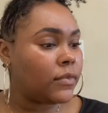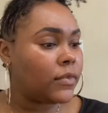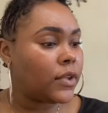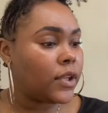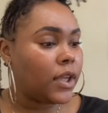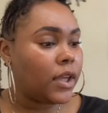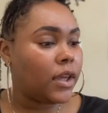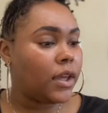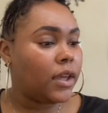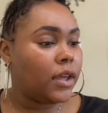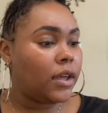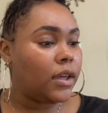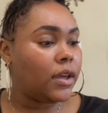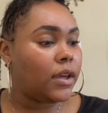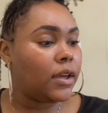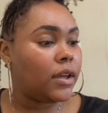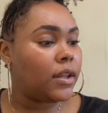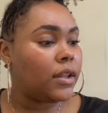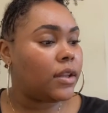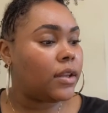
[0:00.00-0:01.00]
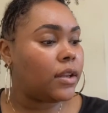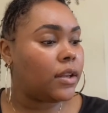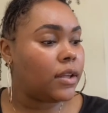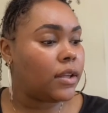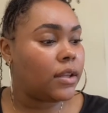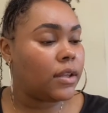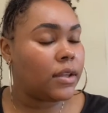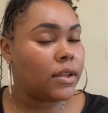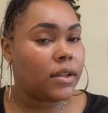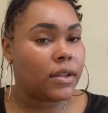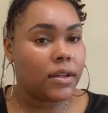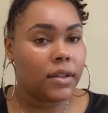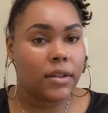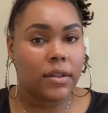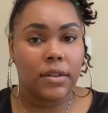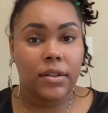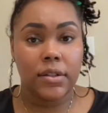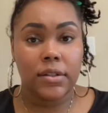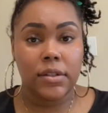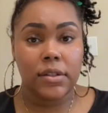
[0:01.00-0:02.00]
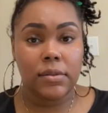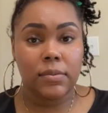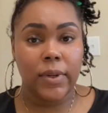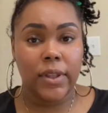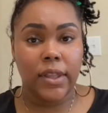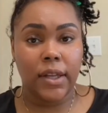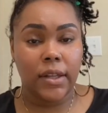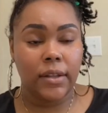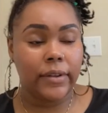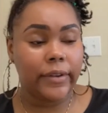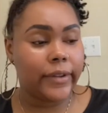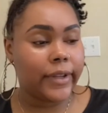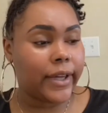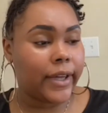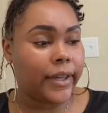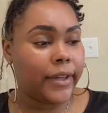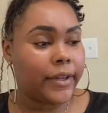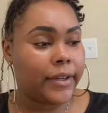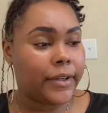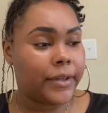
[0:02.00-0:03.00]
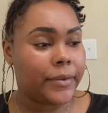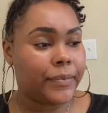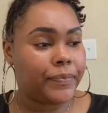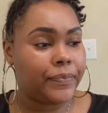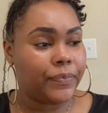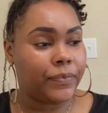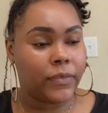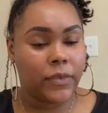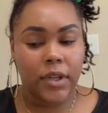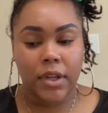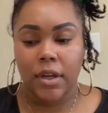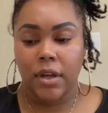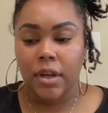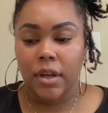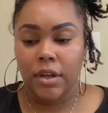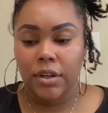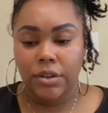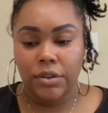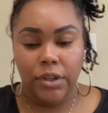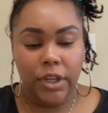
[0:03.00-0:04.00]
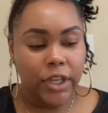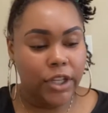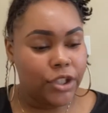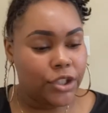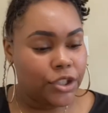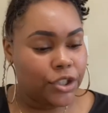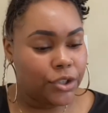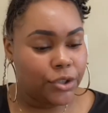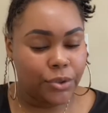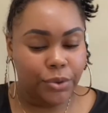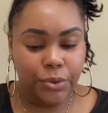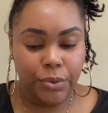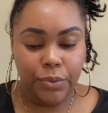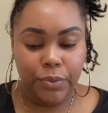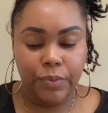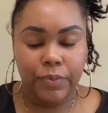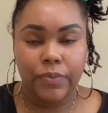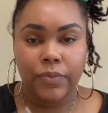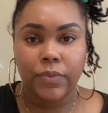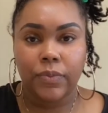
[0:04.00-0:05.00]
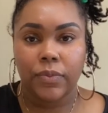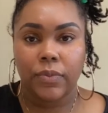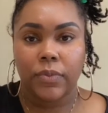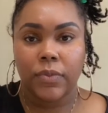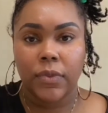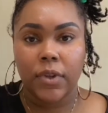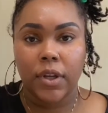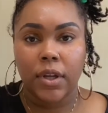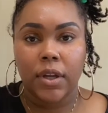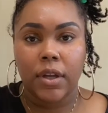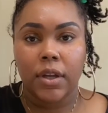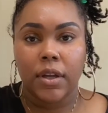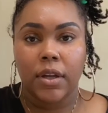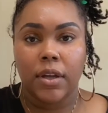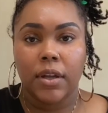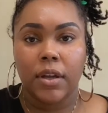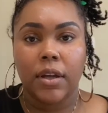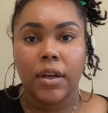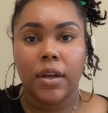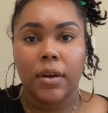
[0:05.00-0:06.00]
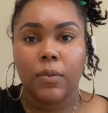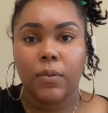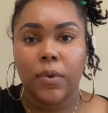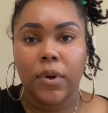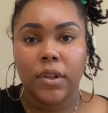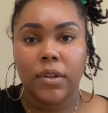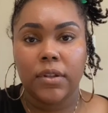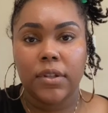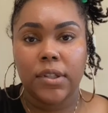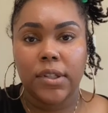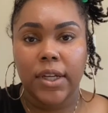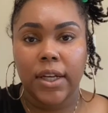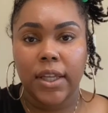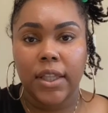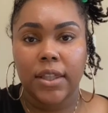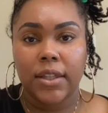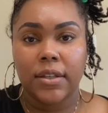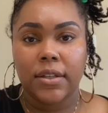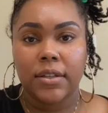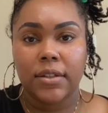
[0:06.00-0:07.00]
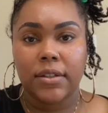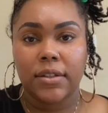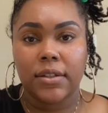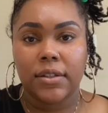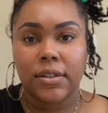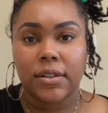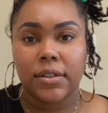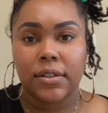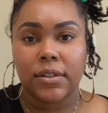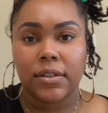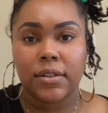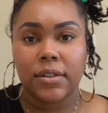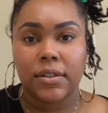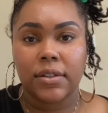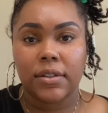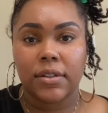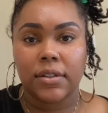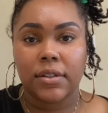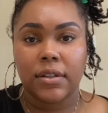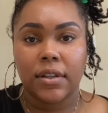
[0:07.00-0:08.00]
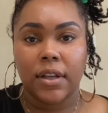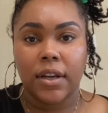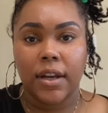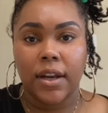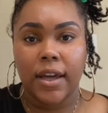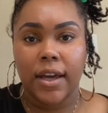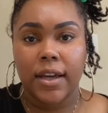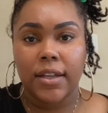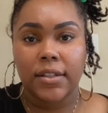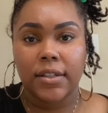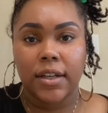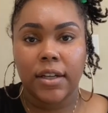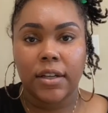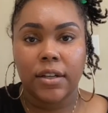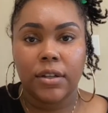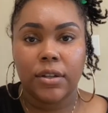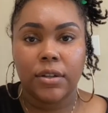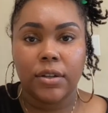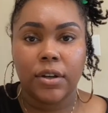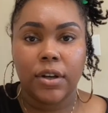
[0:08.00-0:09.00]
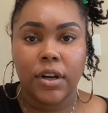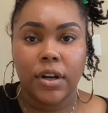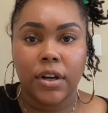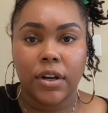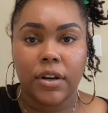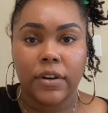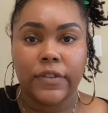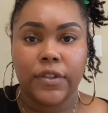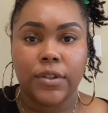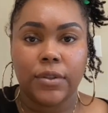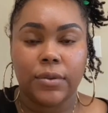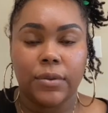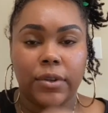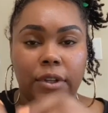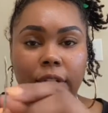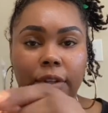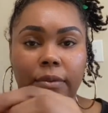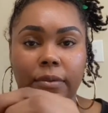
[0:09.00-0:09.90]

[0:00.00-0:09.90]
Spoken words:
And this is what they look like. You get 2, and one looks like this. And it has like a little curve to it.